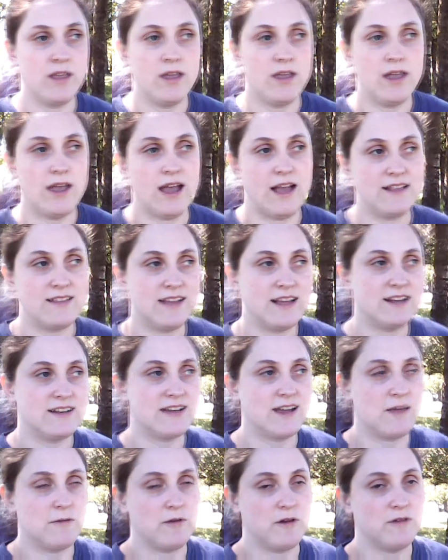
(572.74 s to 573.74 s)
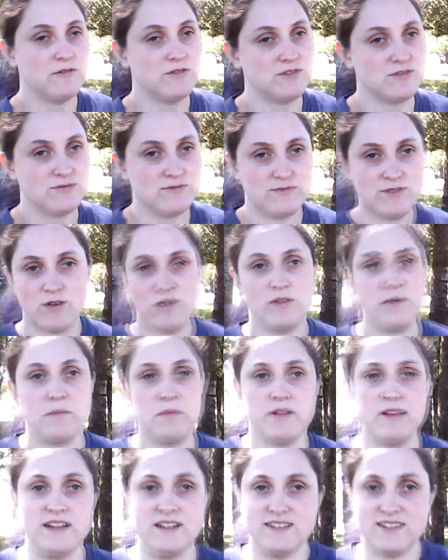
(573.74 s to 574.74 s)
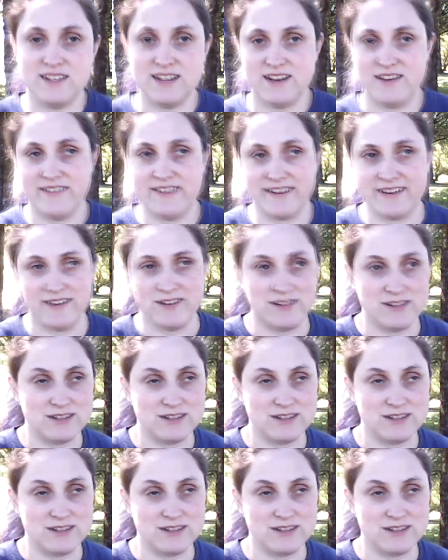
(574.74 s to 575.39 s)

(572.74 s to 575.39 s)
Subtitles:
At that time, I was only playing City of Heroes.